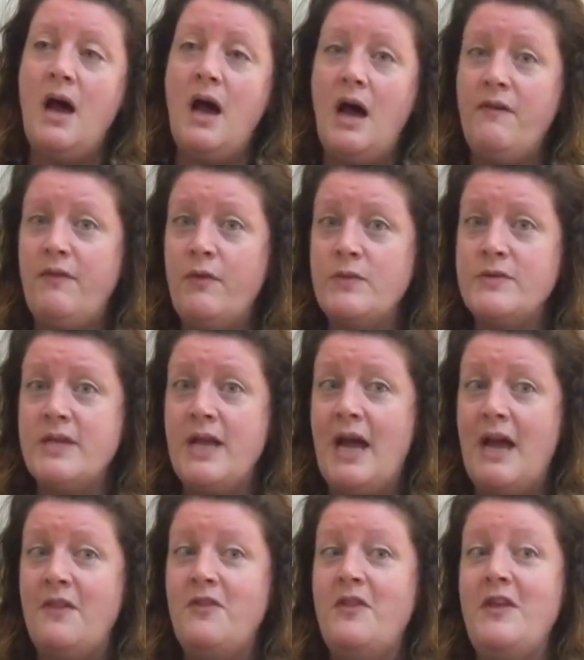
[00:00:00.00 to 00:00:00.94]
I've also
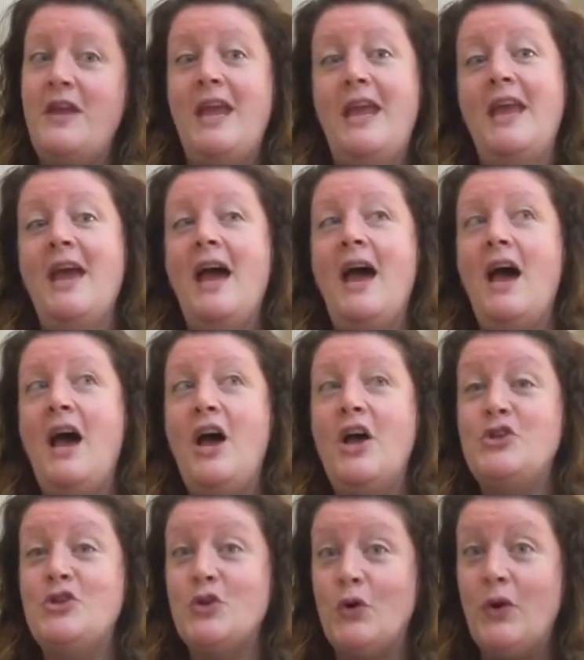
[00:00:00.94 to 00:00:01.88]
had the
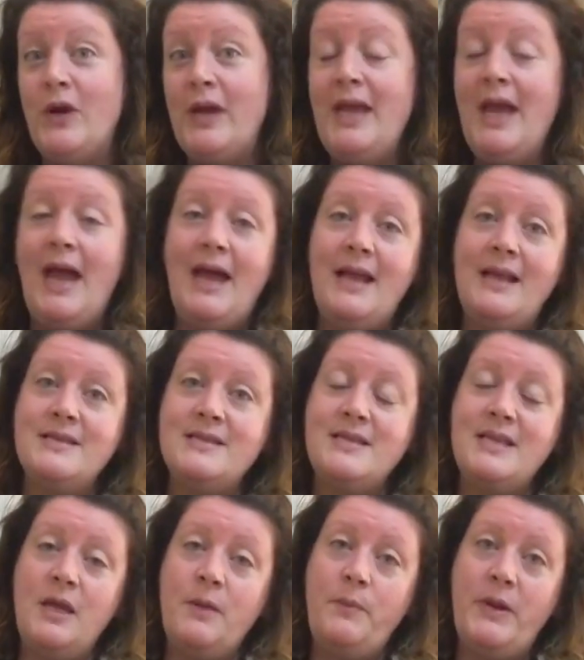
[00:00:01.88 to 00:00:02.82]
joy
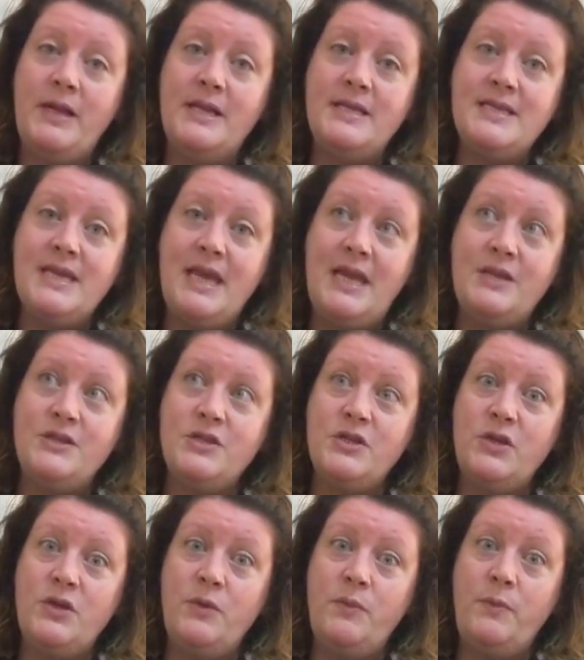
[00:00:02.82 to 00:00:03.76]
and the ability
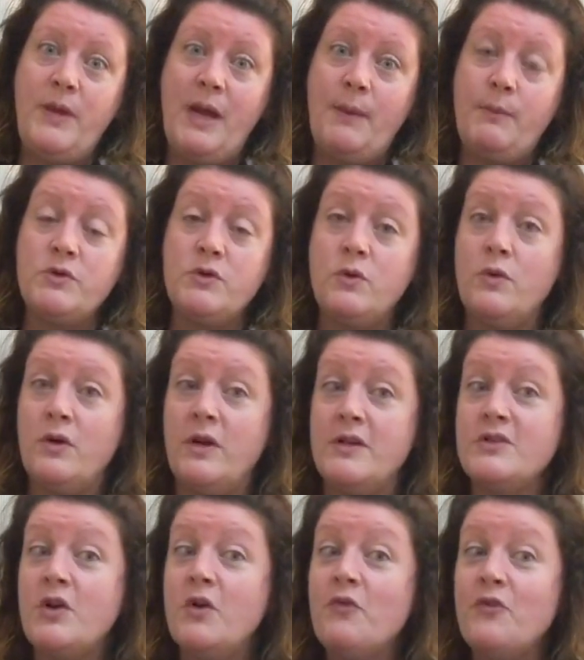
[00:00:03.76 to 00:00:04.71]
to be able to
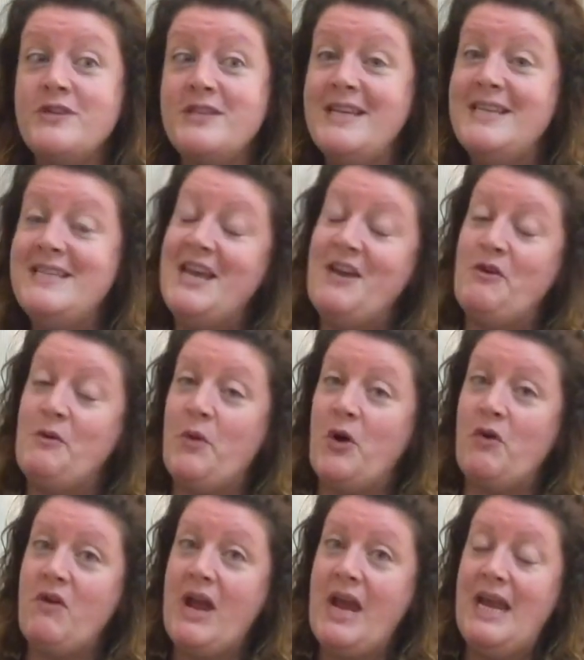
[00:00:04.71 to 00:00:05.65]
organise conferences here in
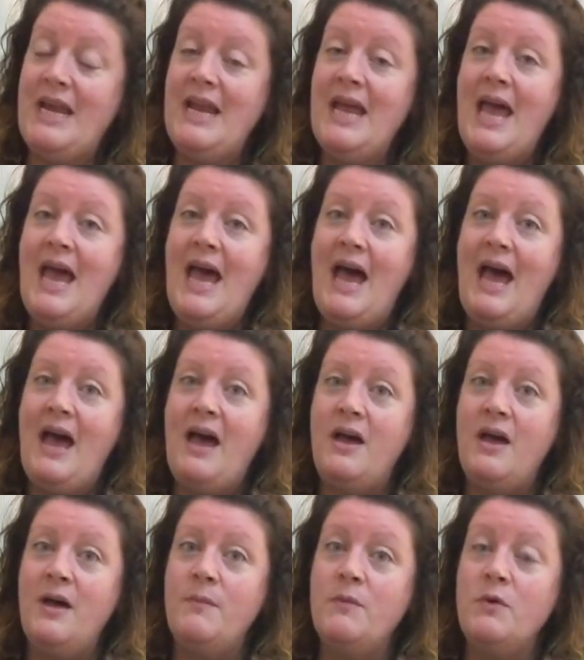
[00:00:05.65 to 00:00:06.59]
Bahrain,
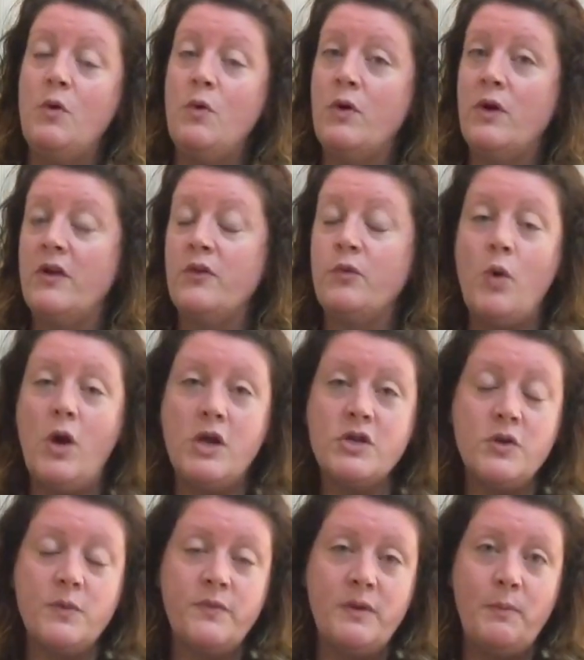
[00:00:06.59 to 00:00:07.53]
organise
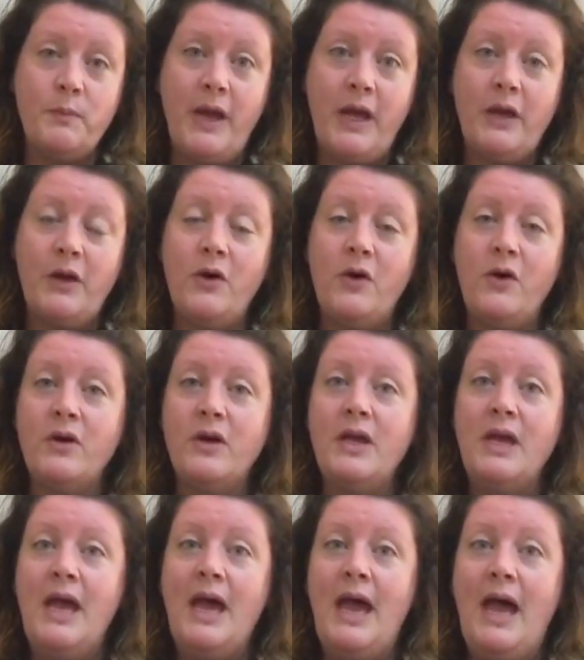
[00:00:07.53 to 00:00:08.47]
workshops in
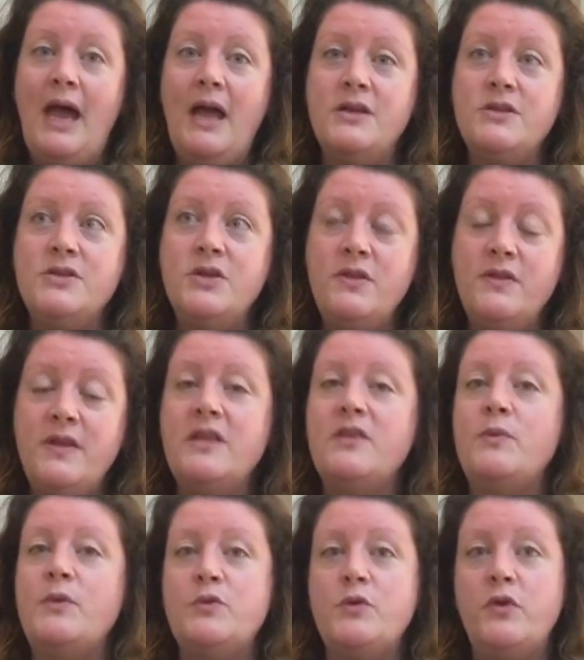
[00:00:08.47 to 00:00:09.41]
Bangkok, and do
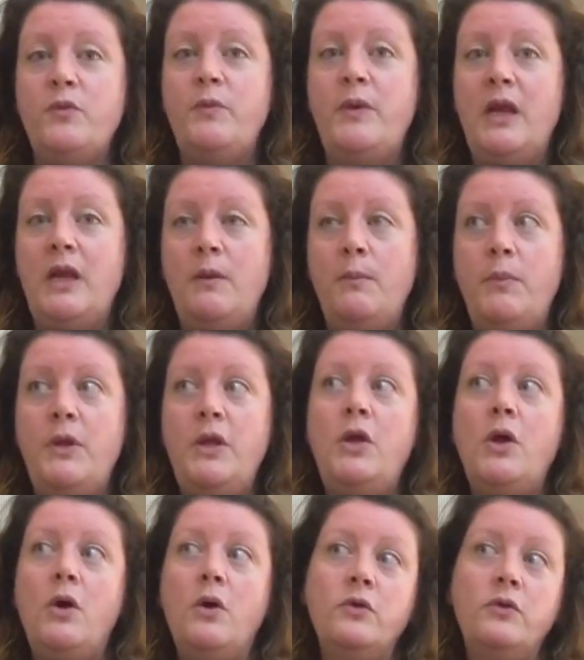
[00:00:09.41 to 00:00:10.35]
things which would have been
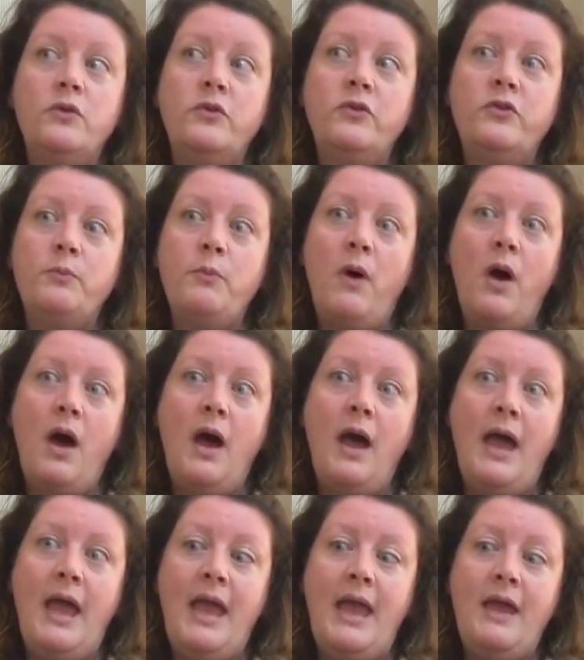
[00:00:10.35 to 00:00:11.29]
beyond
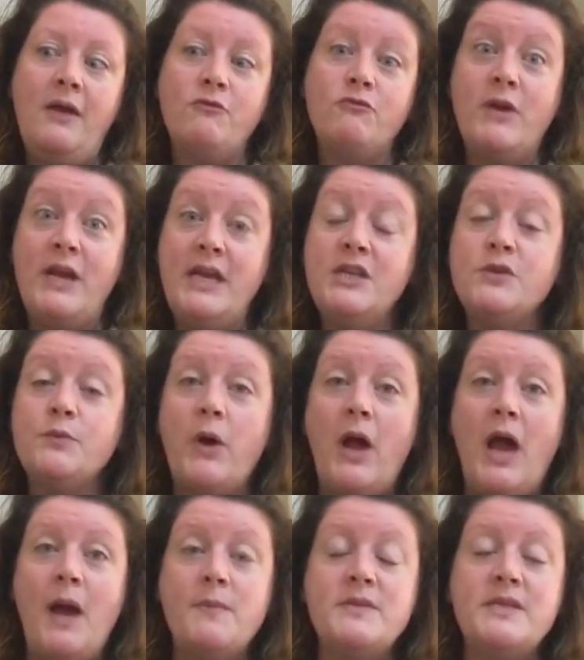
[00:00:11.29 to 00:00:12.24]
my reach
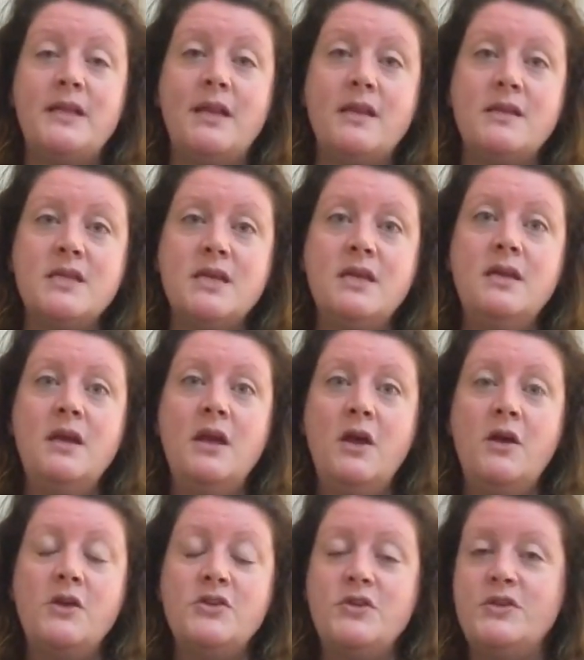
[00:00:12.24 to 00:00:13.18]
perhaps in London
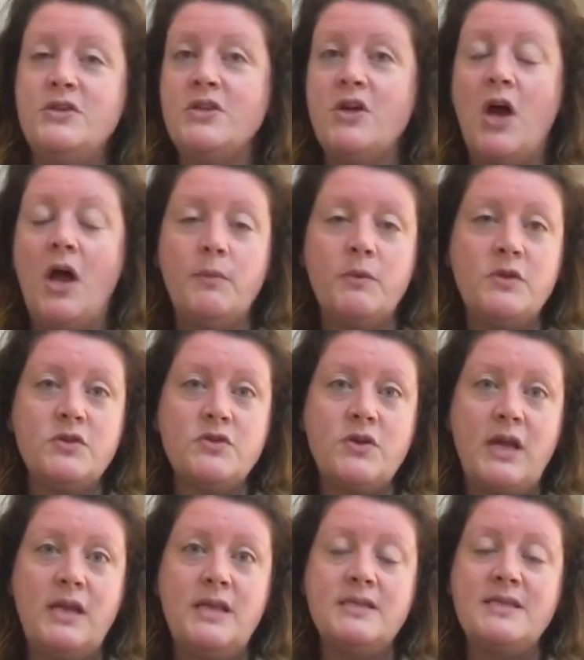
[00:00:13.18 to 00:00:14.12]
due to time
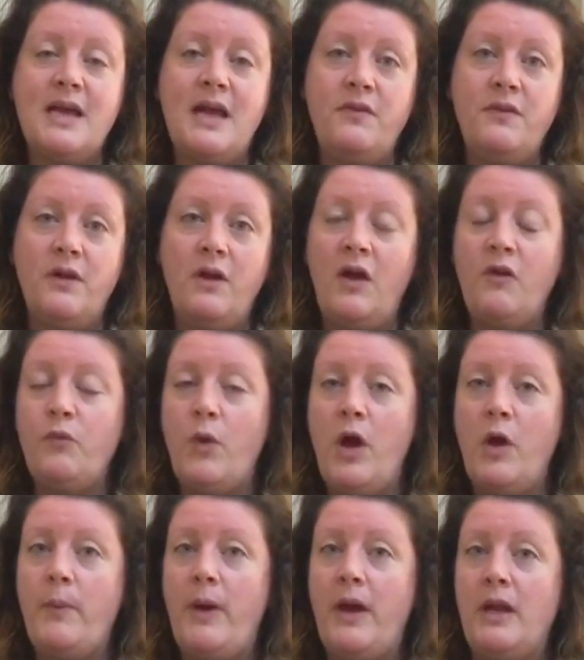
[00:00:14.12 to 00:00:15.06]
constraints and the
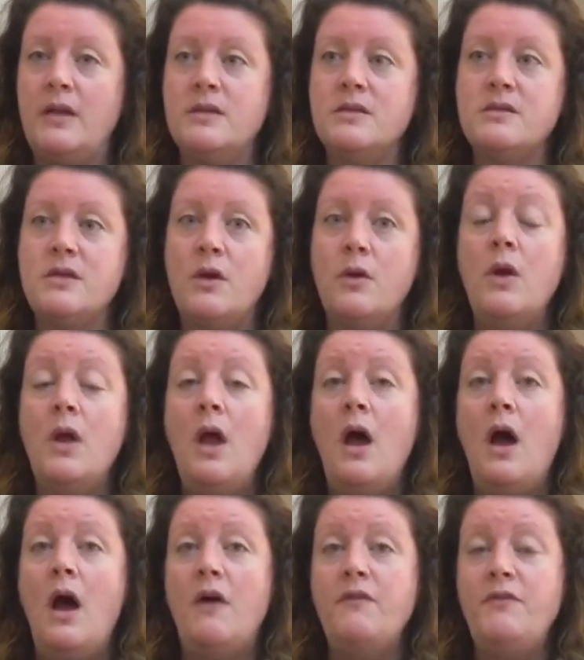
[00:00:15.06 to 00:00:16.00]
life-work balance. So
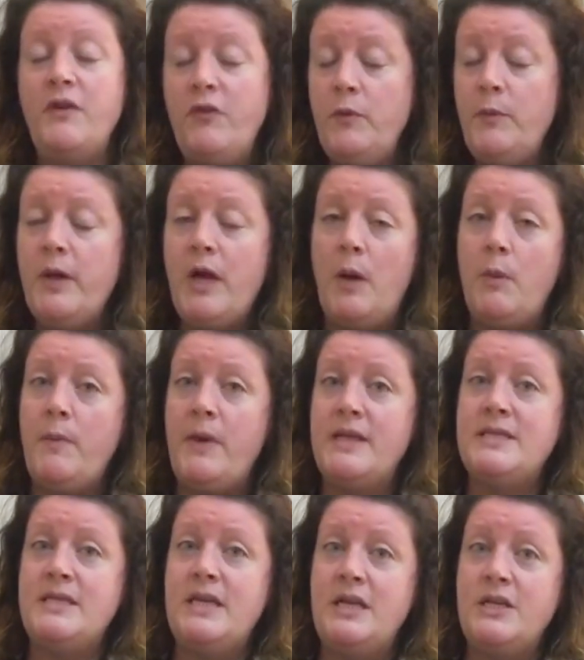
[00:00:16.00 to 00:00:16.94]
I've definitely become a
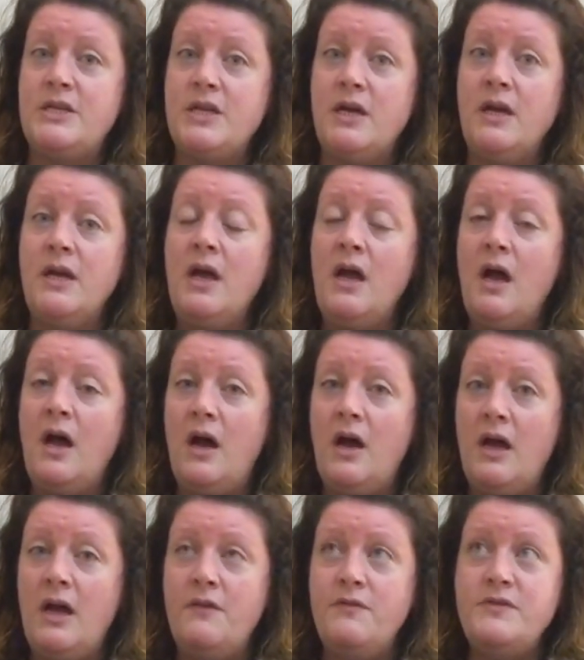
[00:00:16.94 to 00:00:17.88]
better teacher.
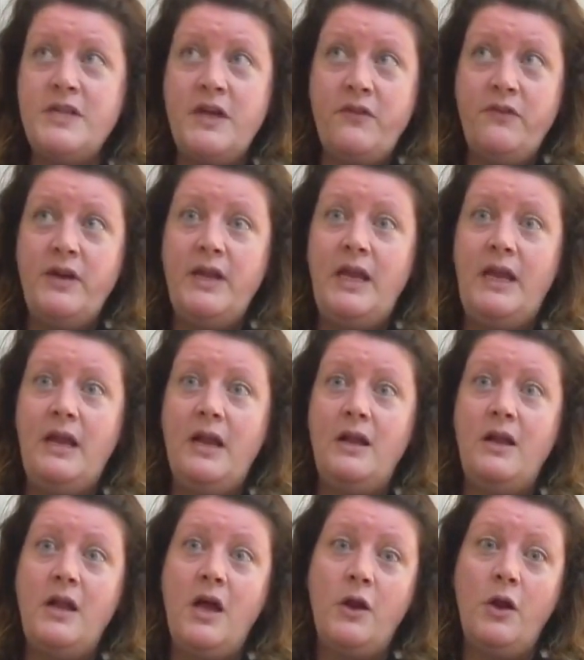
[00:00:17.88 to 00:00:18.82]
I've definitely
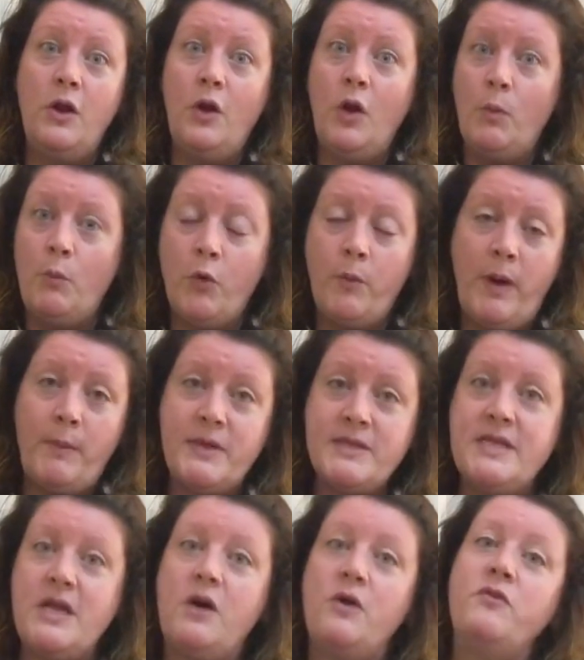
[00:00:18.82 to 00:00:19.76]
learnt a lot more about
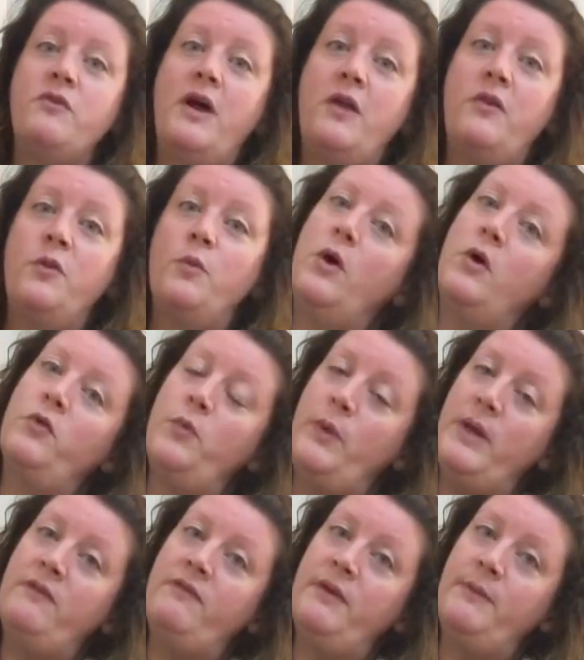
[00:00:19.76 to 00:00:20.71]
myself and the world
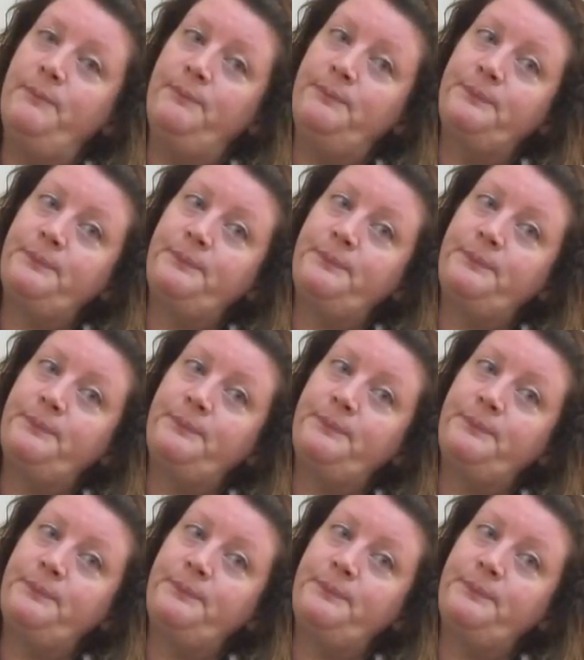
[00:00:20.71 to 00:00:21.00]
that we live in.